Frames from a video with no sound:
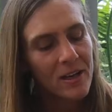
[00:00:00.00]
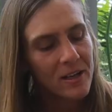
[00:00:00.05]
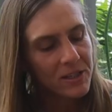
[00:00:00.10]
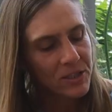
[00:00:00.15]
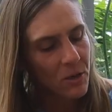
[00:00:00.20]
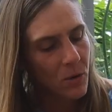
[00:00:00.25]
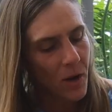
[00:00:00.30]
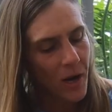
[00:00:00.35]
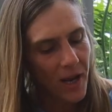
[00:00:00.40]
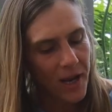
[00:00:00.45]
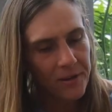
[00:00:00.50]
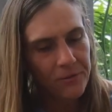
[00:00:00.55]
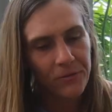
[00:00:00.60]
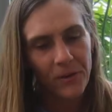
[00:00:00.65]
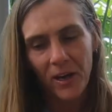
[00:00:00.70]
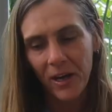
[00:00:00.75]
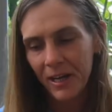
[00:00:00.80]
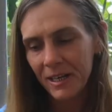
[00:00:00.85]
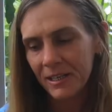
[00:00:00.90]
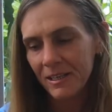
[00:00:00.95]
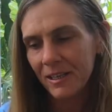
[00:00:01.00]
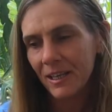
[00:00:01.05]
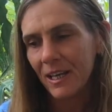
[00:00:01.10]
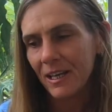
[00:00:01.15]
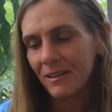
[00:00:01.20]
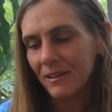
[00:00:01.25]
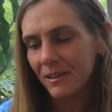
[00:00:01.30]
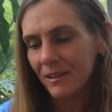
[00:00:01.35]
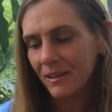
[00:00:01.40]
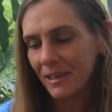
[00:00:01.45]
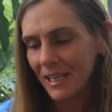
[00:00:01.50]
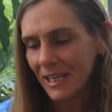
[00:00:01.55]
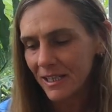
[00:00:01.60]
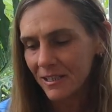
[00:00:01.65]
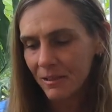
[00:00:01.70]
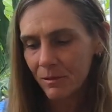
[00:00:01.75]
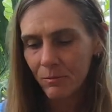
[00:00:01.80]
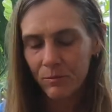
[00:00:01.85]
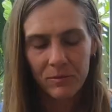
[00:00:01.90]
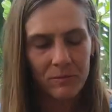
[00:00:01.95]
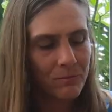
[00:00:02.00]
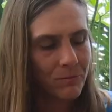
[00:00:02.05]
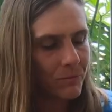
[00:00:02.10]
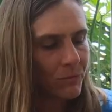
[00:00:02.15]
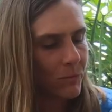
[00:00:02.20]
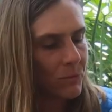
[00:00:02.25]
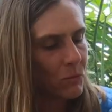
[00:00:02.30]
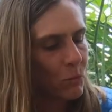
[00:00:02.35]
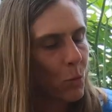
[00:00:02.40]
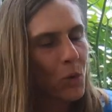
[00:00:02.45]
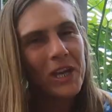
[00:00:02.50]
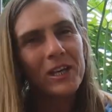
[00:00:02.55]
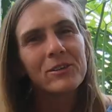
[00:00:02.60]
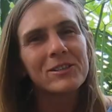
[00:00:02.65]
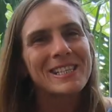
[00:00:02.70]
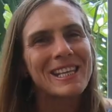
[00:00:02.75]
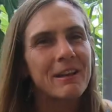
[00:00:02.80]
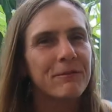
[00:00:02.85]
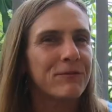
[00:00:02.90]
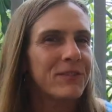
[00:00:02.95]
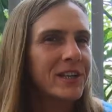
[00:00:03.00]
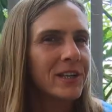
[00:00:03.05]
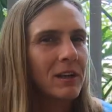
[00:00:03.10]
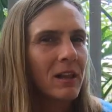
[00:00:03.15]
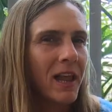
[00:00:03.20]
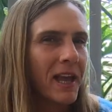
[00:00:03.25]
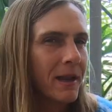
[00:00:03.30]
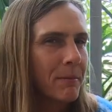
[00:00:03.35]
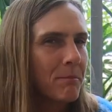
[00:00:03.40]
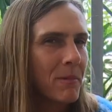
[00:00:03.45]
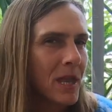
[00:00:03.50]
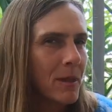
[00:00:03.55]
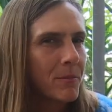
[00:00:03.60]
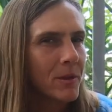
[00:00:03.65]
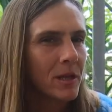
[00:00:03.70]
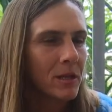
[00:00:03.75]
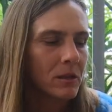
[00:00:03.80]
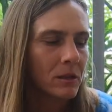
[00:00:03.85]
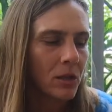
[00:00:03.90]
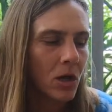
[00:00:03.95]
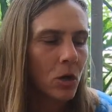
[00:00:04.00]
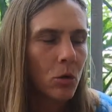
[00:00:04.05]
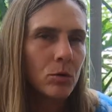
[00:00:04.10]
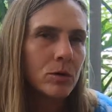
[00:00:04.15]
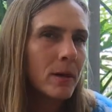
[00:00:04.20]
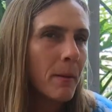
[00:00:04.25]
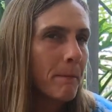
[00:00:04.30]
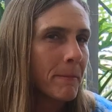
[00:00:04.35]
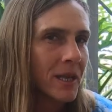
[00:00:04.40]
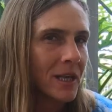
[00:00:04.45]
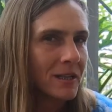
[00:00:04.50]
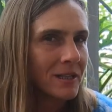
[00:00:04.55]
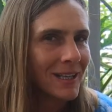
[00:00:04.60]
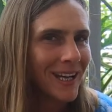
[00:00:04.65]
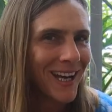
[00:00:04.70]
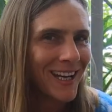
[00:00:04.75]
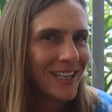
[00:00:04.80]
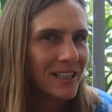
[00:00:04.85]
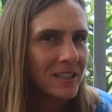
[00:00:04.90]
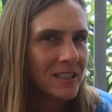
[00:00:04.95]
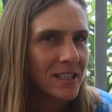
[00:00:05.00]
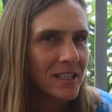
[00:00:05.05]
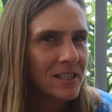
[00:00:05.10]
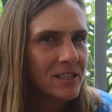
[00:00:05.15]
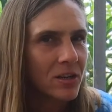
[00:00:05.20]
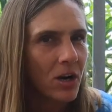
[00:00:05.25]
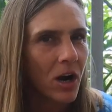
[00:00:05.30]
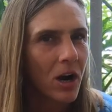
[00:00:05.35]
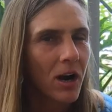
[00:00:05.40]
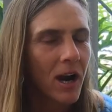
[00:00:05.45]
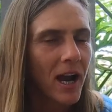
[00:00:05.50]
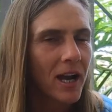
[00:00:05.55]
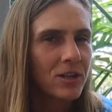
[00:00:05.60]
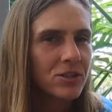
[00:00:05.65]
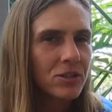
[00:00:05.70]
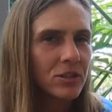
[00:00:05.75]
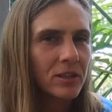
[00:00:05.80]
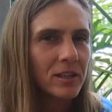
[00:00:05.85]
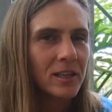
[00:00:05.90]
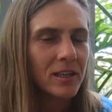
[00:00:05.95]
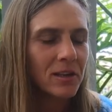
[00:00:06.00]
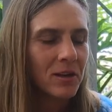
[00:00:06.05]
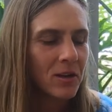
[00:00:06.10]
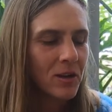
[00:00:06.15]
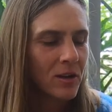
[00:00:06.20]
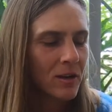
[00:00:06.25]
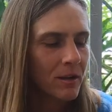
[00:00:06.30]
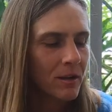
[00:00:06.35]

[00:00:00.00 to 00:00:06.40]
So I find that these wheels that feel like maybe low to mid 90s are actually